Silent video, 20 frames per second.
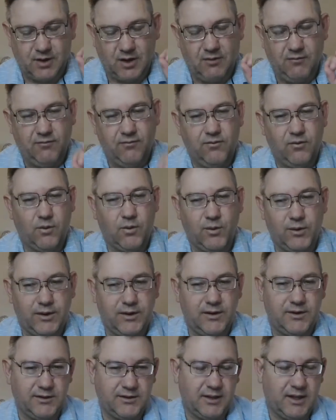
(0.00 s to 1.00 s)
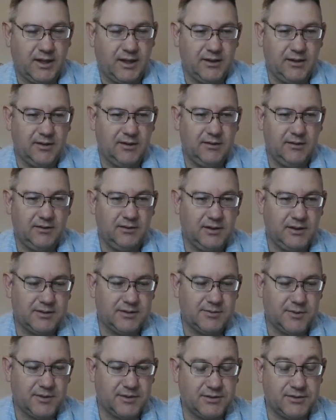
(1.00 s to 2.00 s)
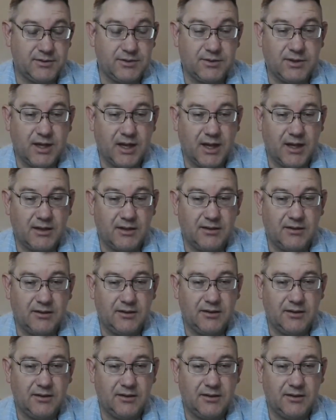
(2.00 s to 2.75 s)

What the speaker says: avoid that as much as you can.